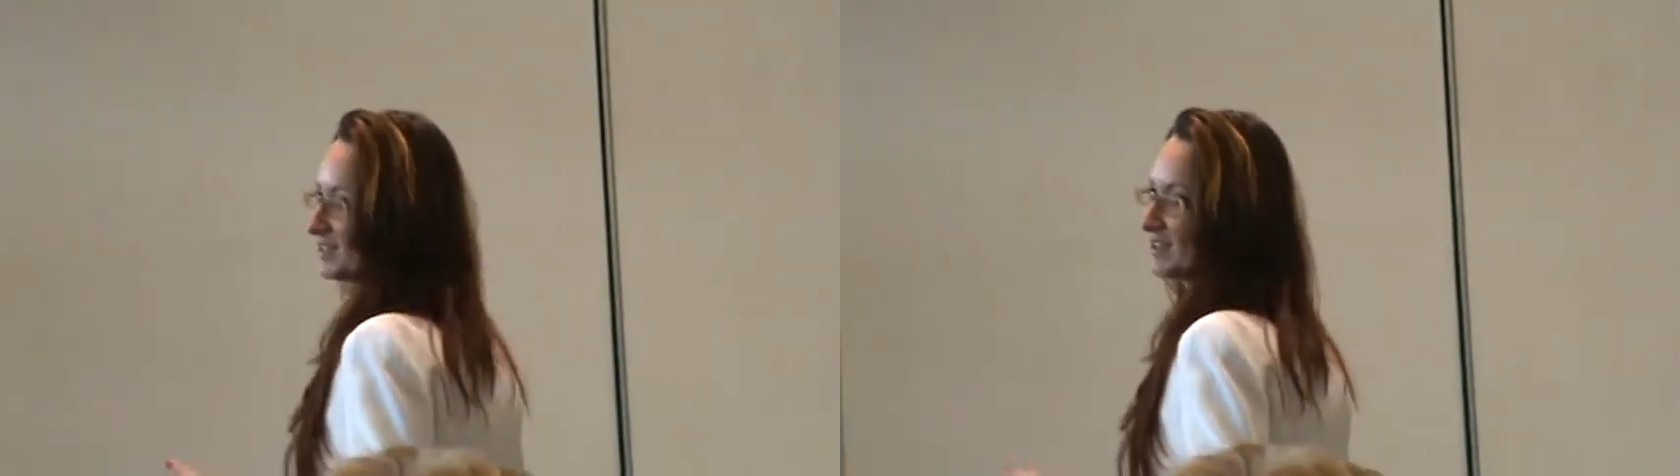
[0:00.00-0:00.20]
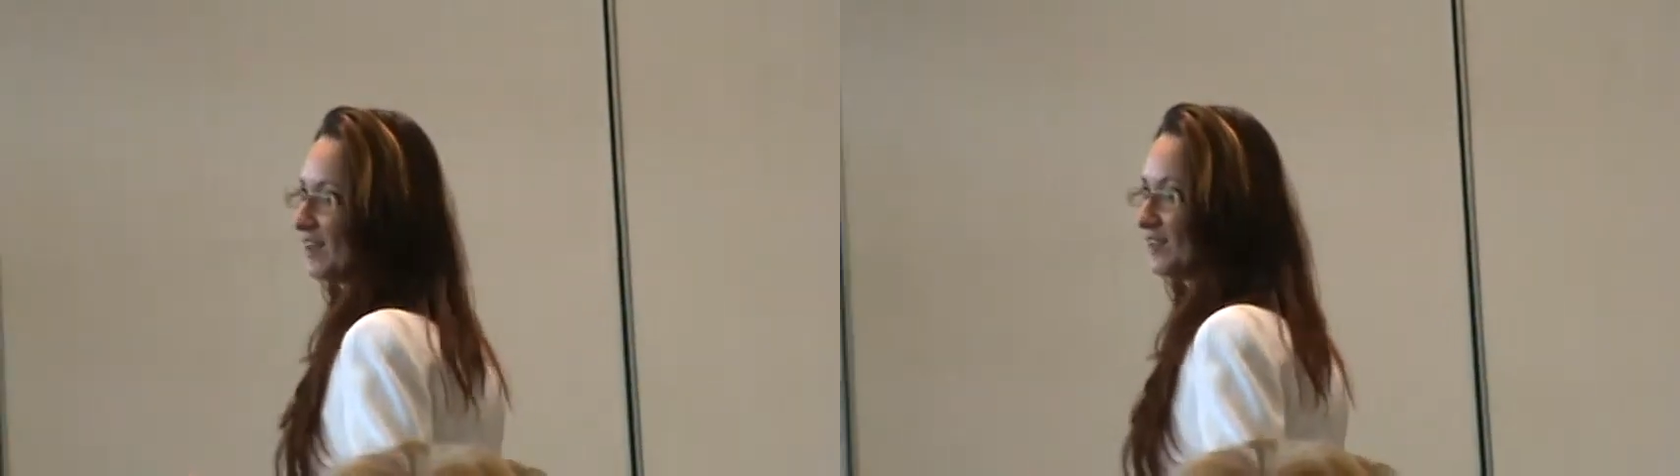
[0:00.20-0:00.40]

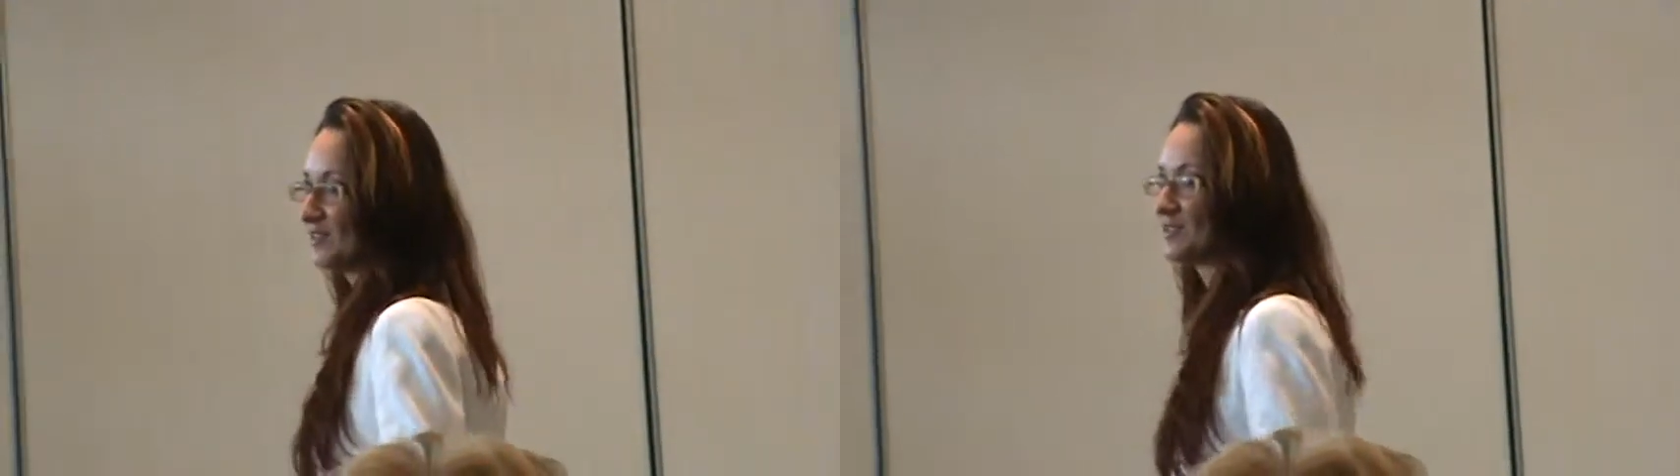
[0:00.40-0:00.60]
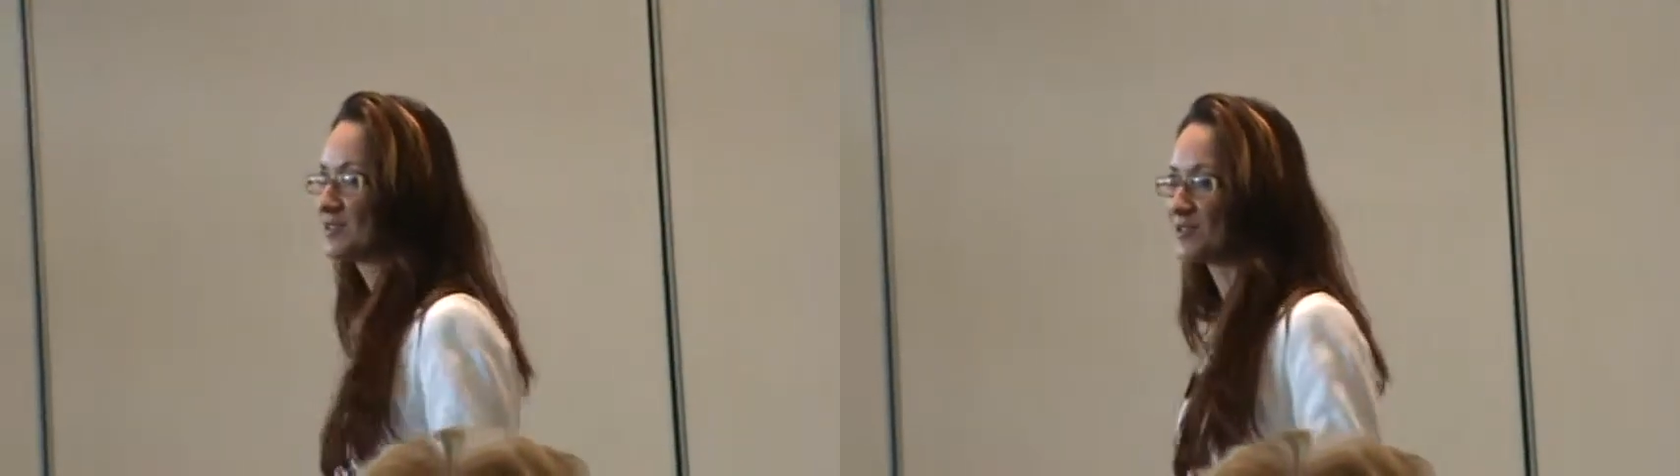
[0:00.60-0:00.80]
and tell
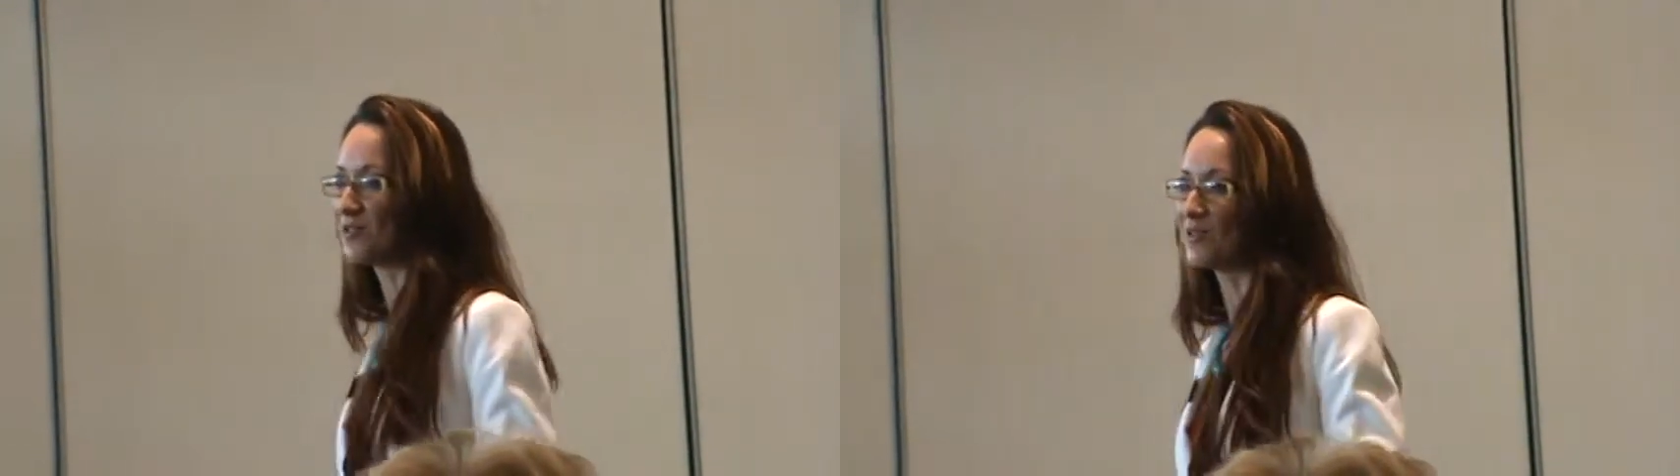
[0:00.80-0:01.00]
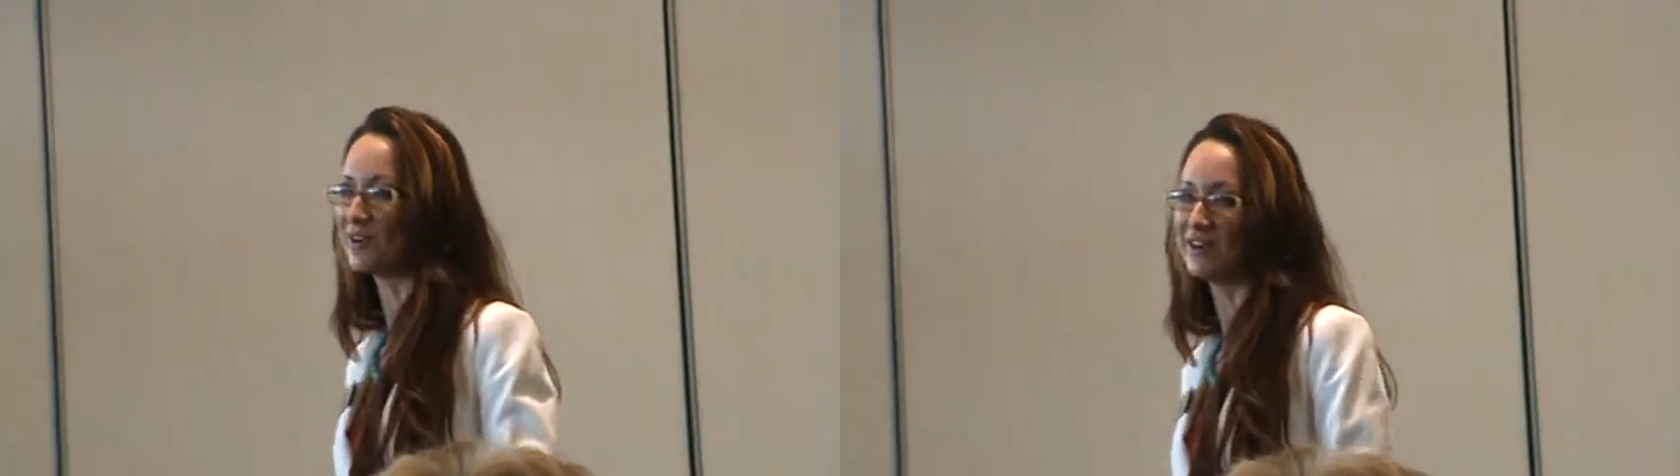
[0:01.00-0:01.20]
the
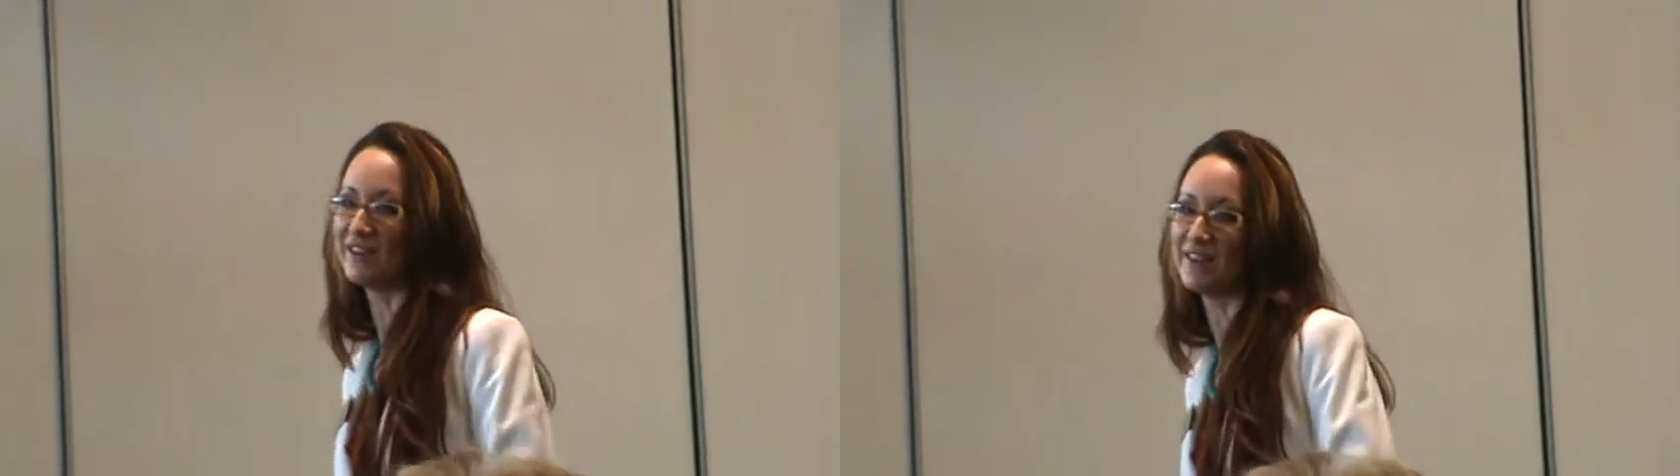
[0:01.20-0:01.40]
story,